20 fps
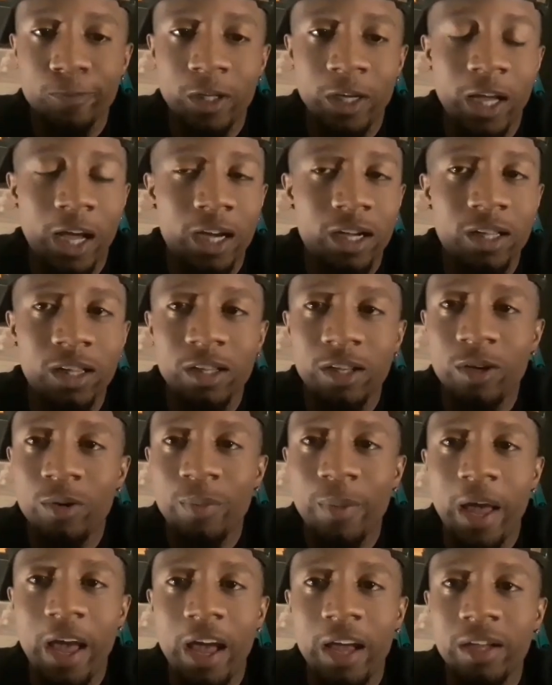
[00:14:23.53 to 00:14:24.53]
They got Khalil
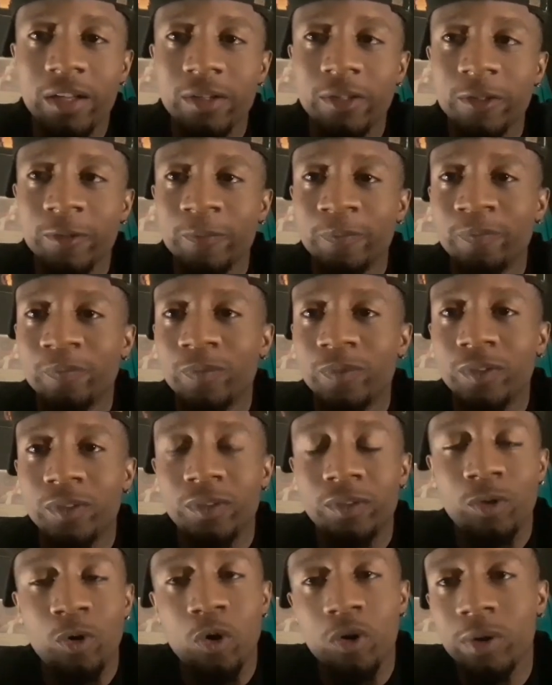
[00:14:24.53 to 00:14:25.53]
Mack.
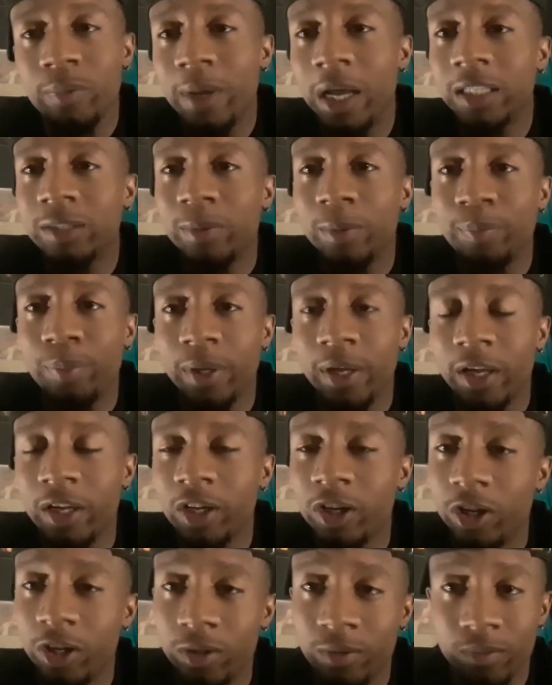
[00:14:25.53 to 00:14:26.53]
The quarterback's been playing
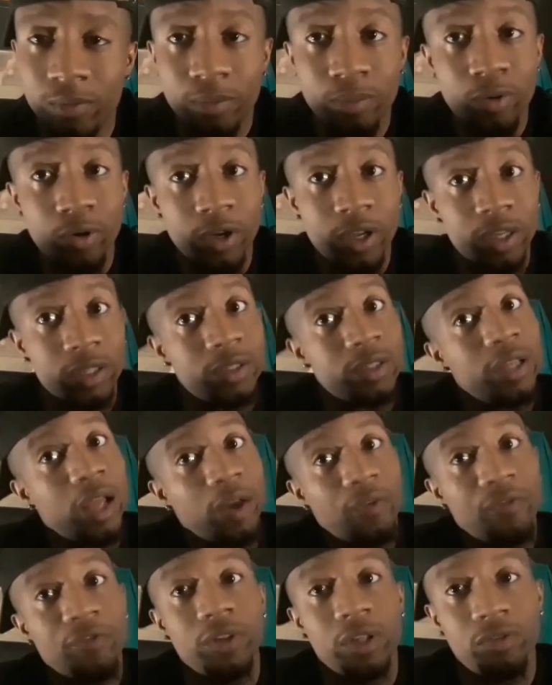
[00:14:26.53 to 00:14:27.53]
good. Boy can
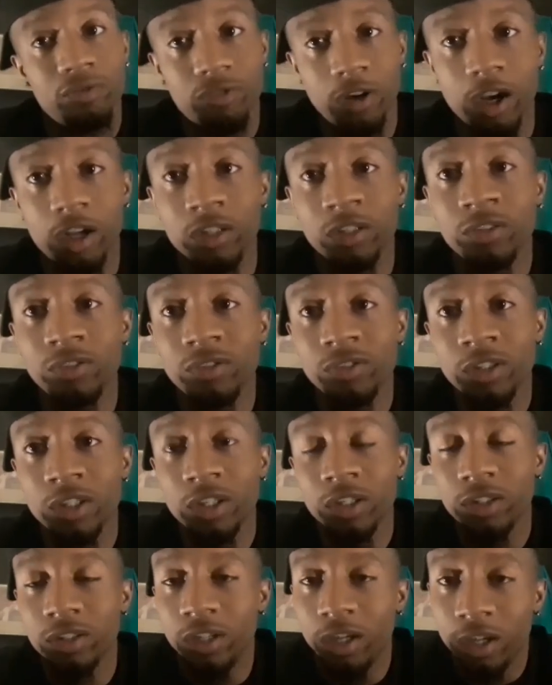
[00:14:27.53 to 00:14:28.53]
definitely run.
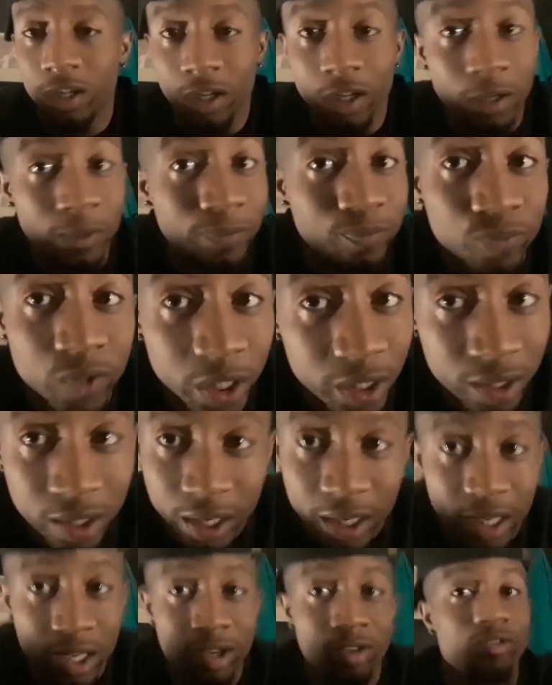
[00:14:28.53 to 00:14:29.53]
Didn't
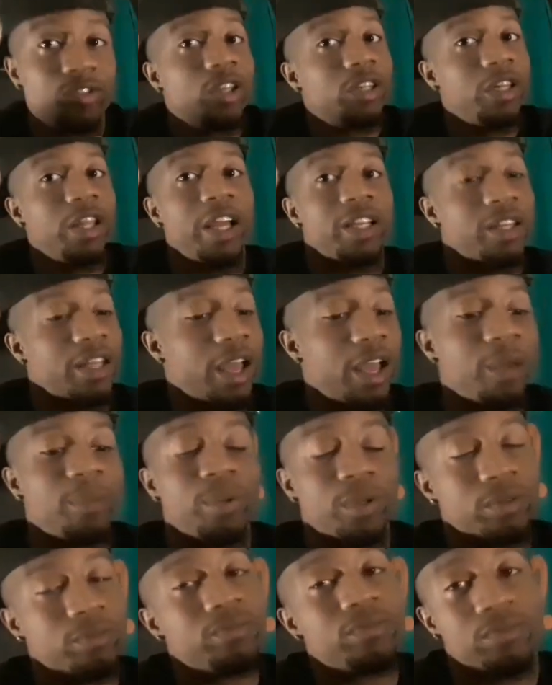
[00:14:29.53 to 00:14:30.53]
think he could run like
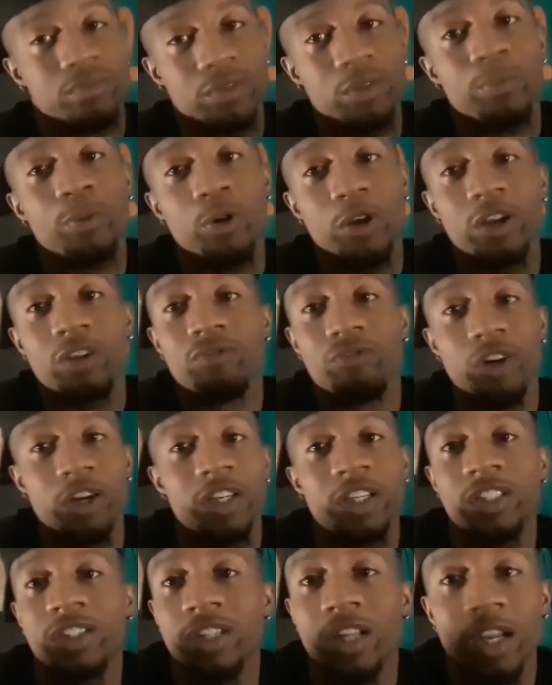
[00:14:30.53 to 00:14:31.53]
that, but the boy can
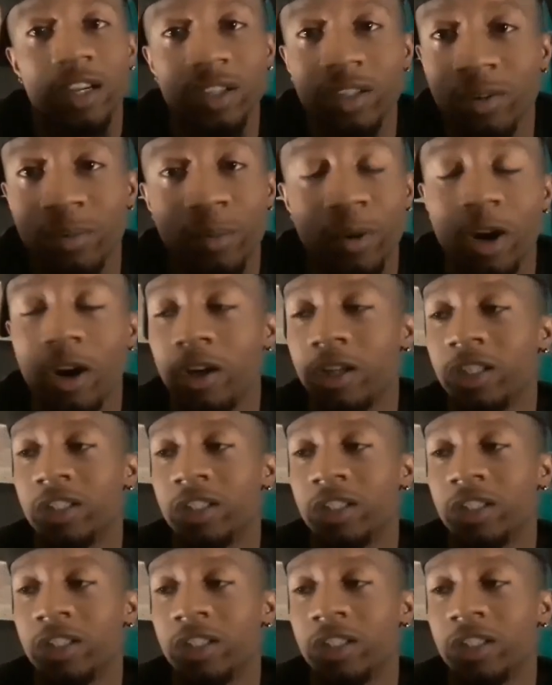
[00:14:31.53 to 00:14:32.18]
run. He's like a Lamar.